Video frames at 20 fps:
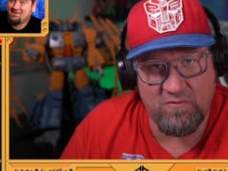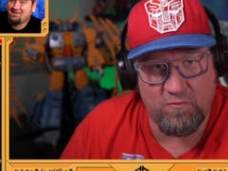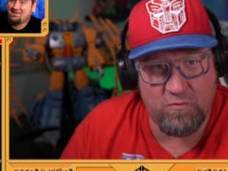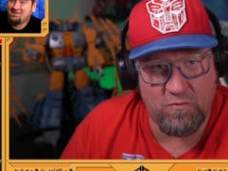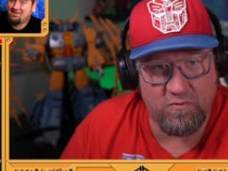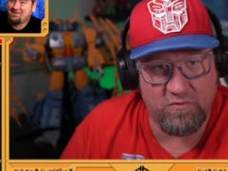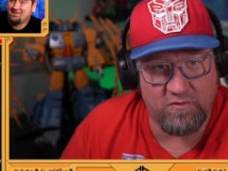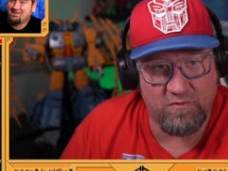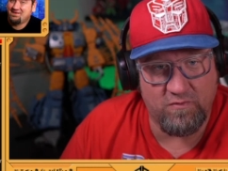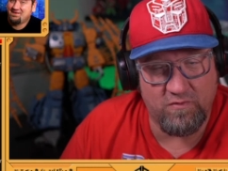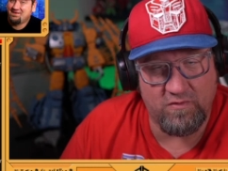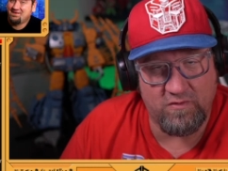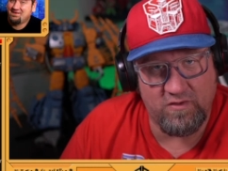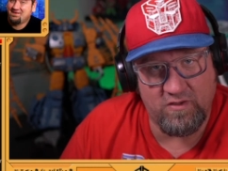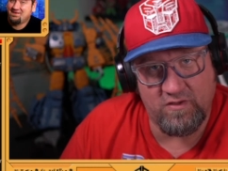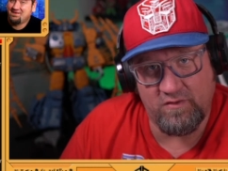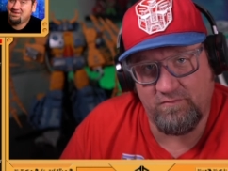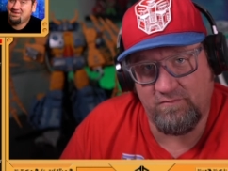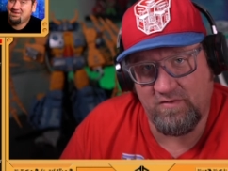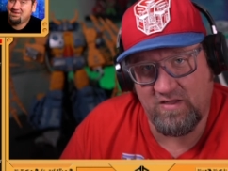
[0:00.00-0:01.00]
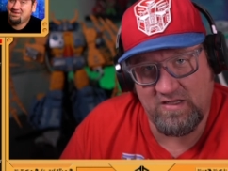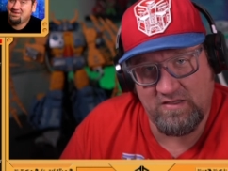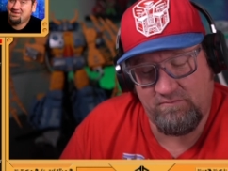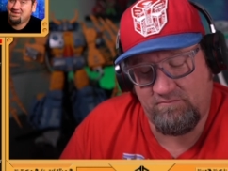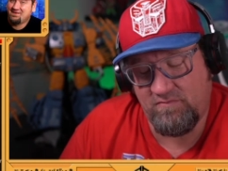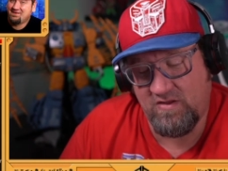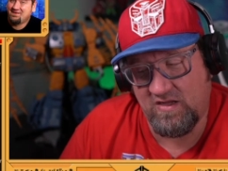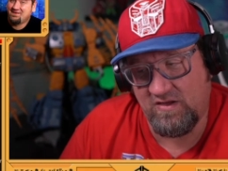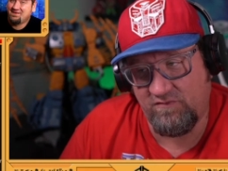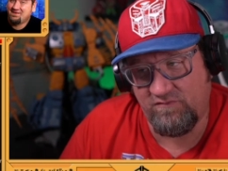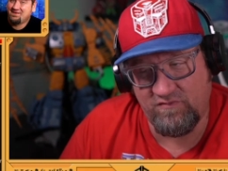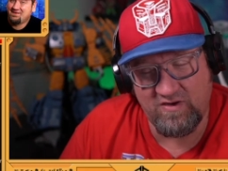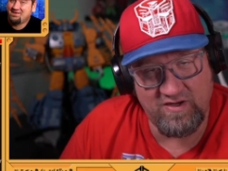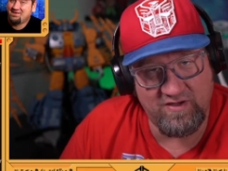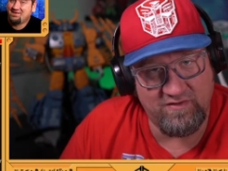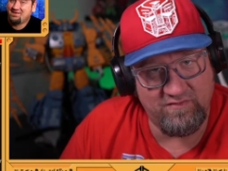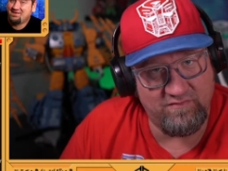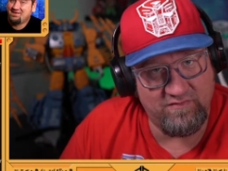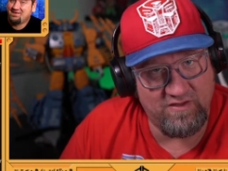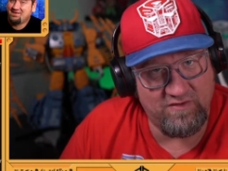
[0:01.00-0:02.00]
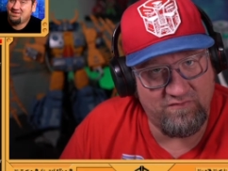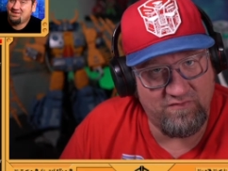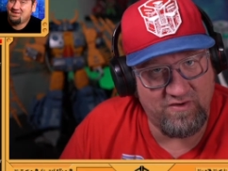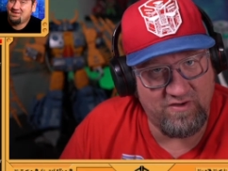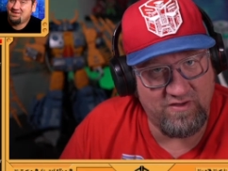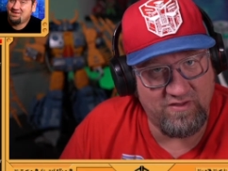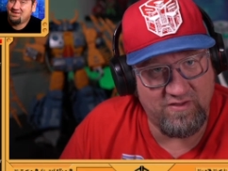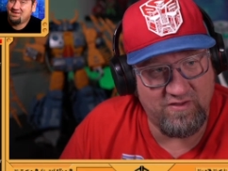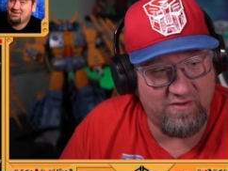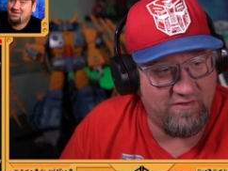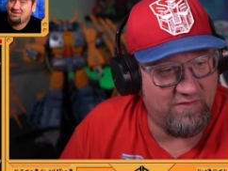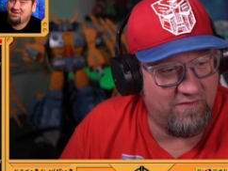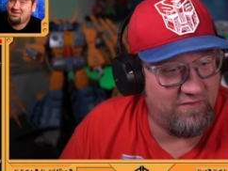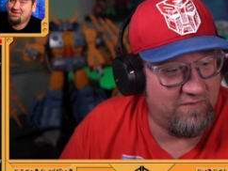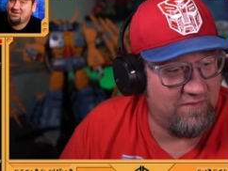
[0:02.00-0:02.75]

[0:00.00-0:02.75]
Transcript: war going on, I try to hit it.